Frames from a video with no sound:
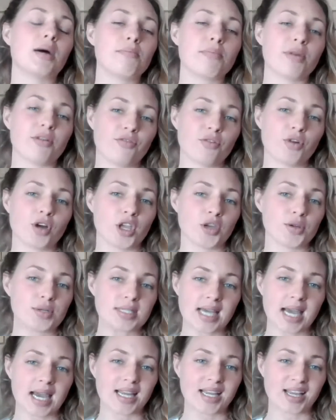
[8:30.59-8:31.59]
before you
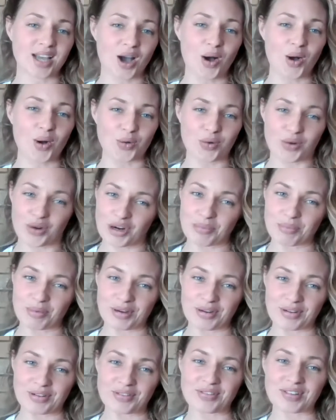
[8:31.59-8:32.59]
take a whole group
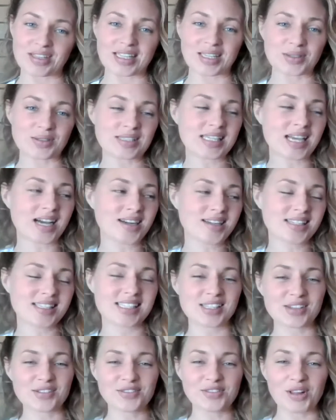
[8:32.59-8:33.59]
of little ducks
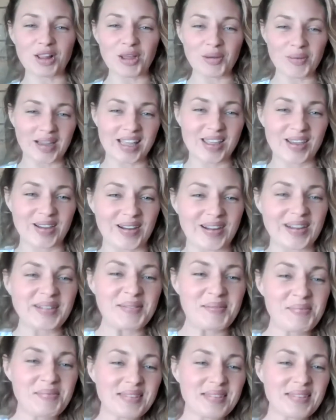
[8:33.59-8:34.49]
following you.